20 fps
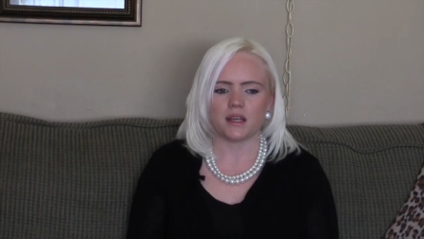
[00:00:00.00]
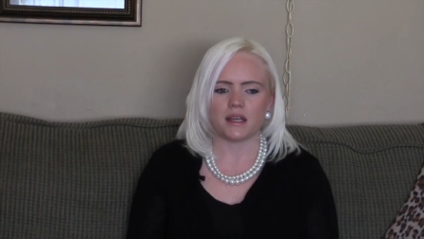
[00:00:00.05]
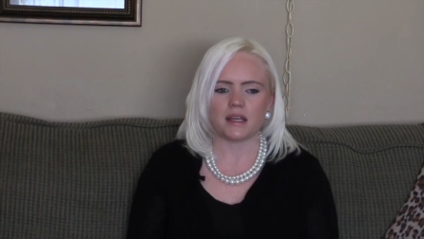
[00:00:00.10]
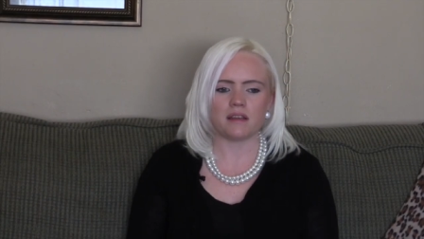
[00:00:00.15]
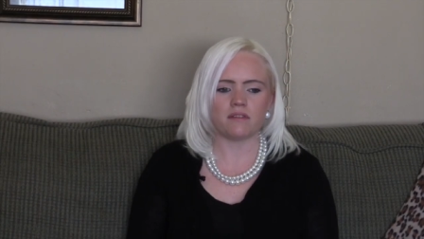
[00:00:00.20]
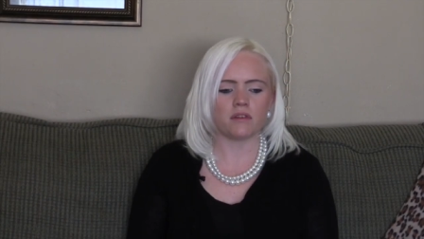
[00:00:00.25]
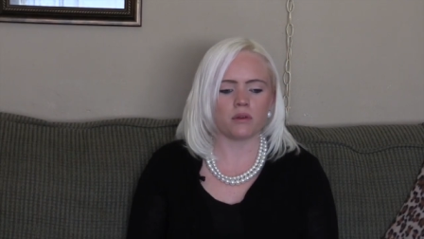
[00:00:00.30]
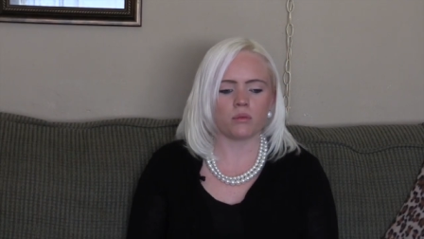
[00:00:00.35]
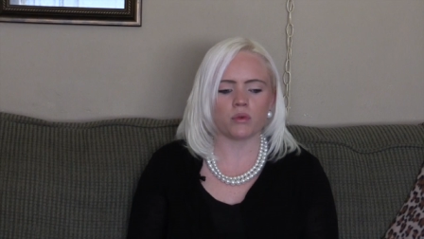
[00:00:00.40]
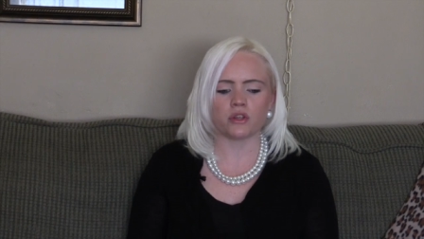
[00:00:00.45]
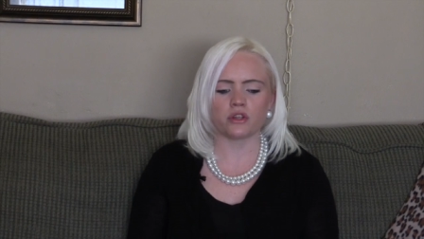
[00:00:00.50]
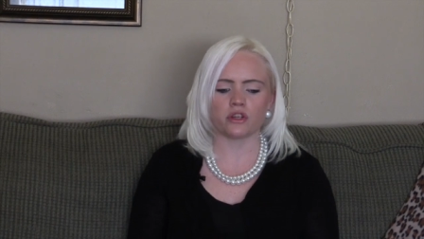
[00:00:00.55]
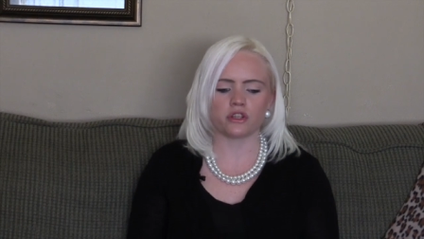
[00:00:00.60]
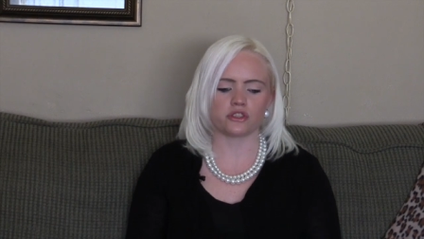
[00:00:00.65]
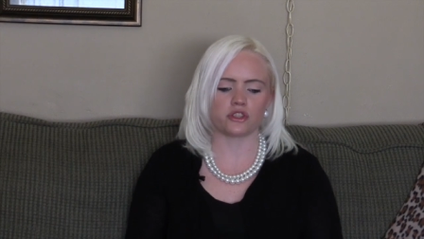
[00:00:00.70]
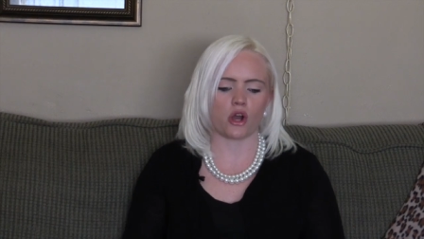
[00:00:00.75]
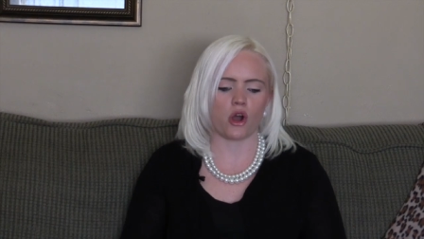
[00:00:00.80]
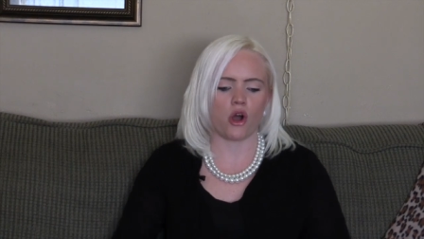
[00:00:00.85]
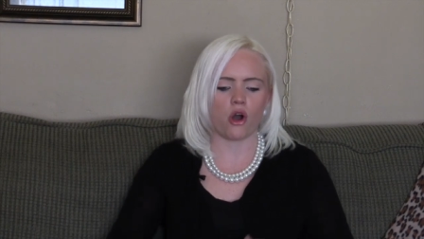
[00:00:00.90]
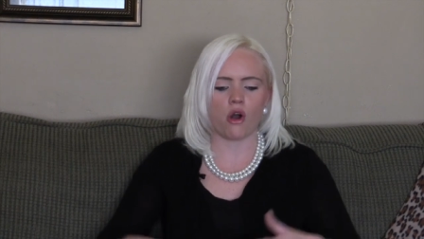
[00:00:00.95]
even when
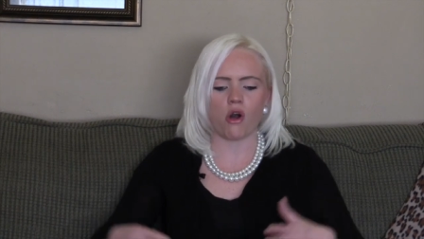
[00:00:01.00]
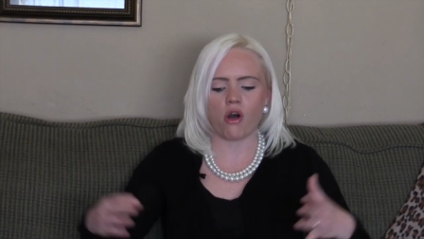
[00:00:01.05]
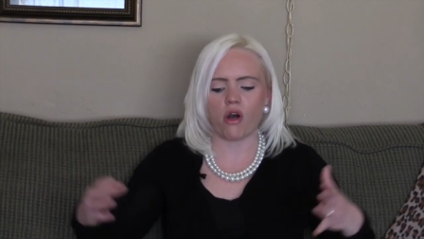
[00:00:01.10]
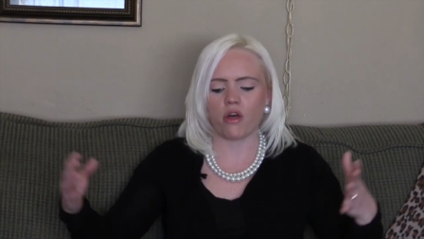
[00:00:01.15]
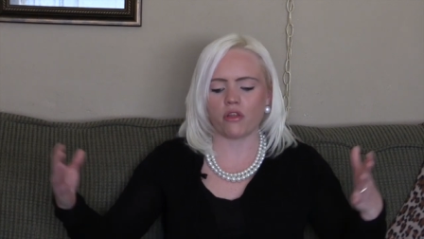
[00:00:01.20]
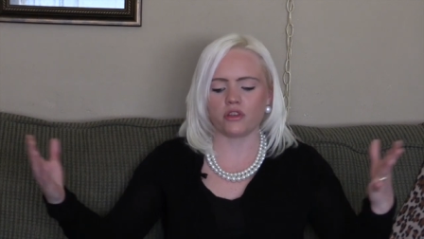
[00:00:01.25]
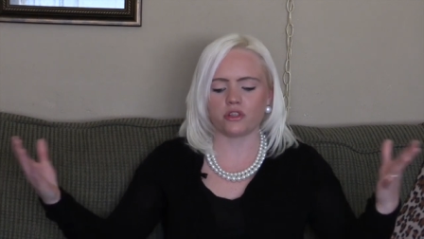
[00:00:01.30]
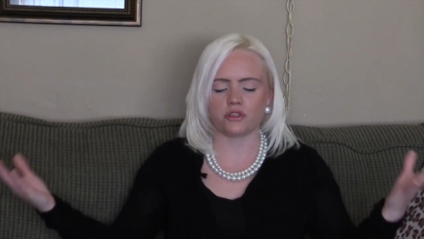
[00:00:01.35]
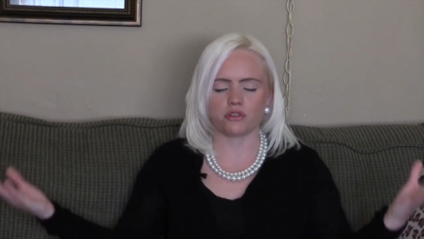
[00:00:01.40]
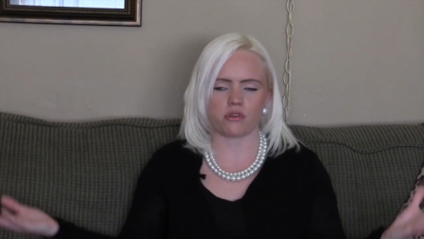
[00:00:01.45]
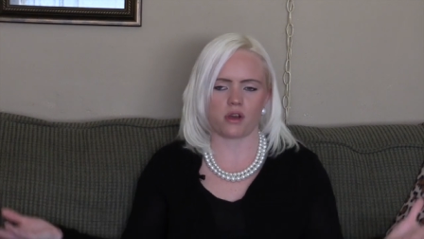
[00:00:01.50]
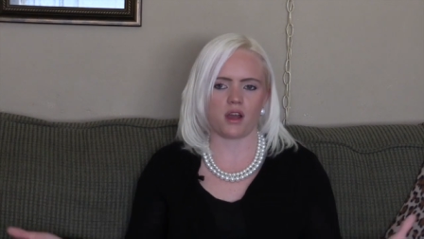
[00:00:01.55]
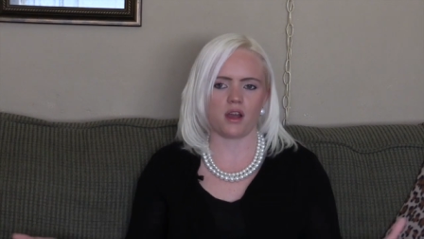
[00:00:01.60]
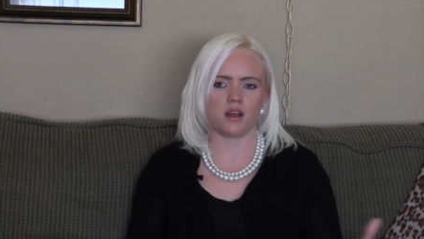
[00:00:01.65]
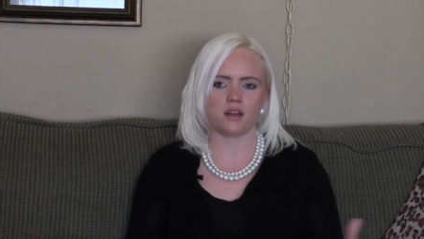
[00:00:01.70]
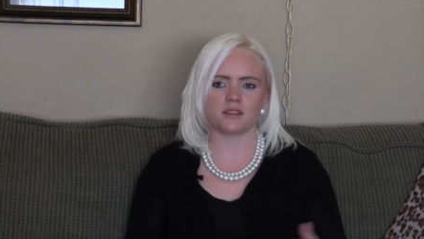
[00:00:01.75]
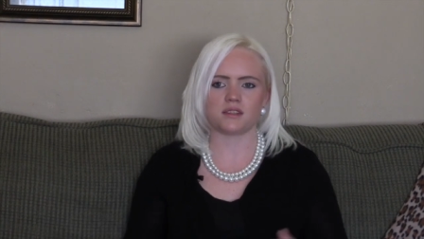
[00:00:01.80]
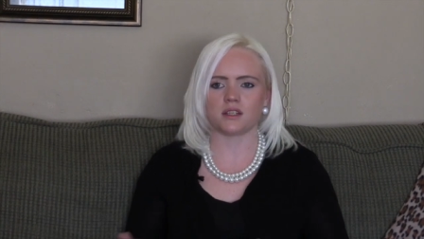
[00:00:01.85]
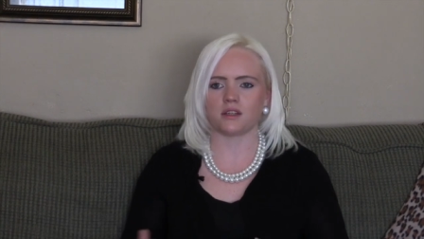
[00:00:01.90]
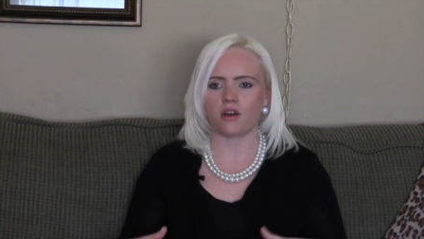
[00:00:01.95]
there's all the
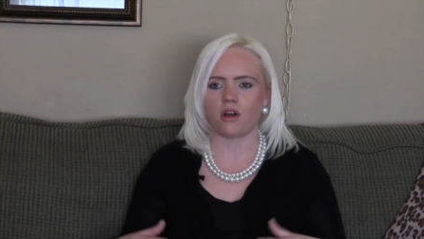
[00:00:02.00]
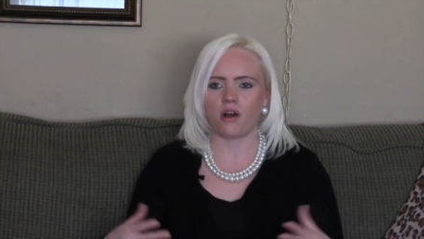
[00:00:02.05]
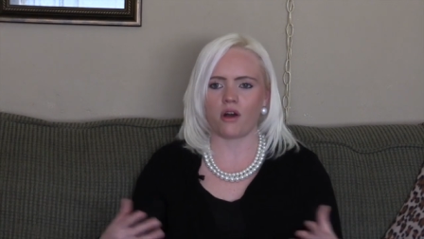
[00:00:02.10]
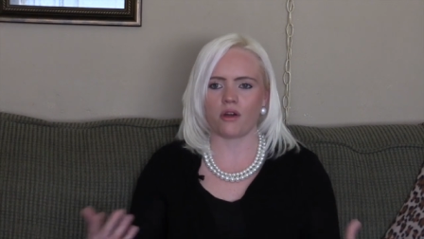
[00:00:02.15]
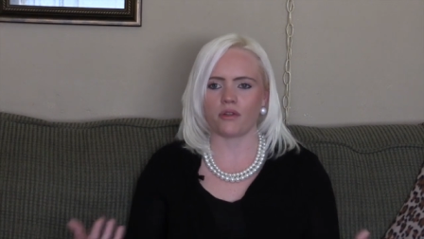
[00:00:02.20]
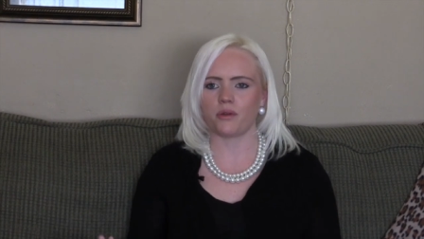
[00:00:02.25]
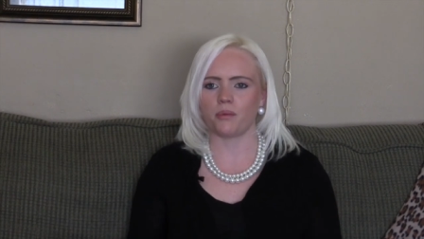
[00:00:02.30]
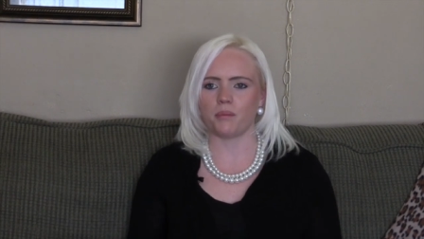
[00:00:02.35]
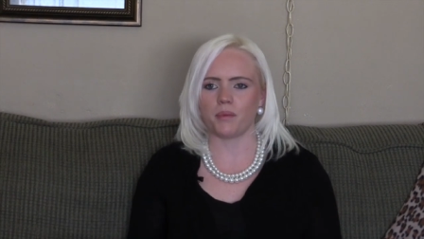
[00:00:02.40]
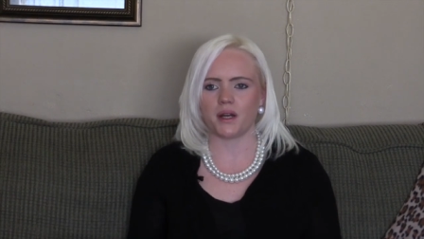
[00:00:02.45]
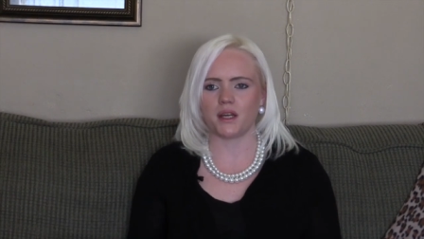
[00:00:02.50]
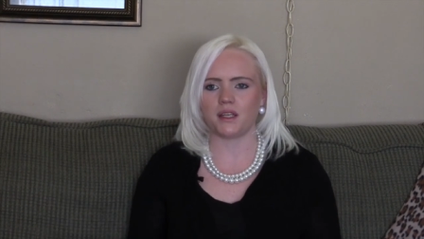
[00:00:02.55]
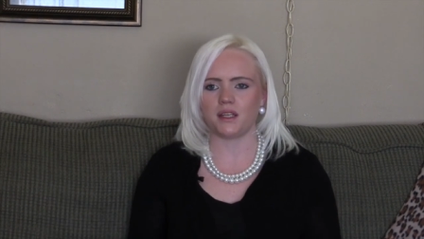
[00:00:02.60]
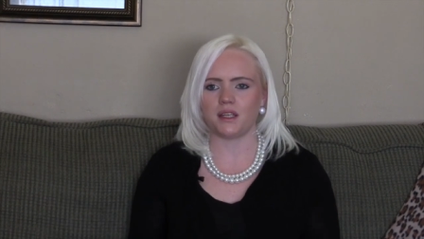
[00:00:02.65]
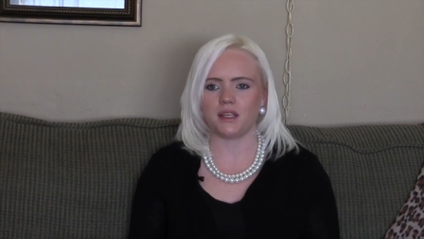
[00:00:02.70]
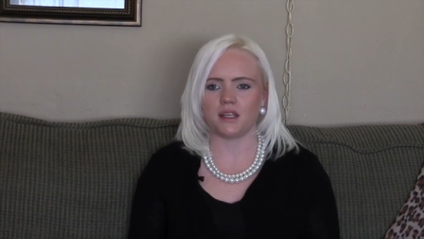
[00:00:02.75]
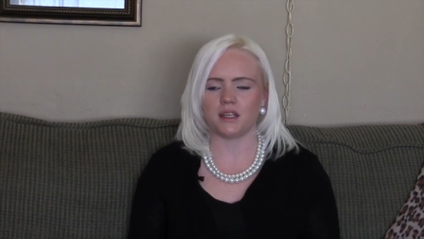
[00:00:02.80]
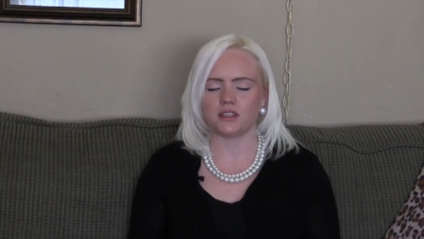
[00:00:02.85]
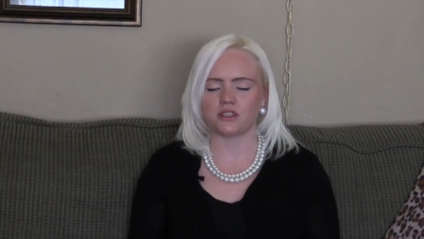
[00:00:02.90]
drugs and all the money,